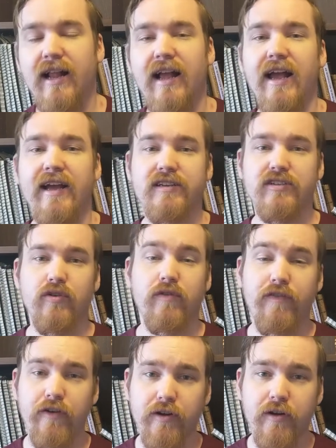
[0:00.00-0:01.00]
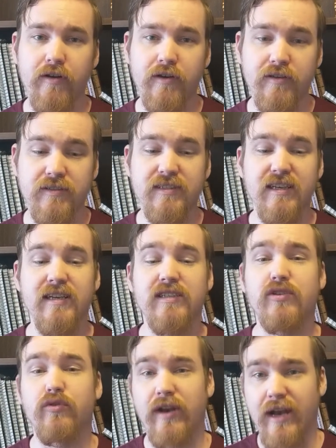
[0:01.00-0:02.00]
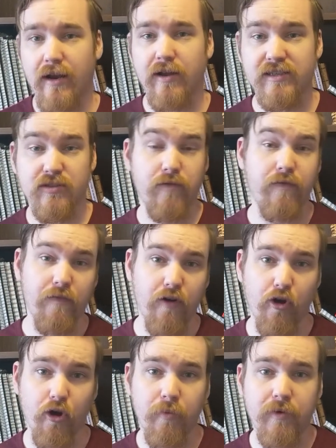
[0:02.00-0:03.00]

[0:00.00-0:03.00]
and your focus is your verb.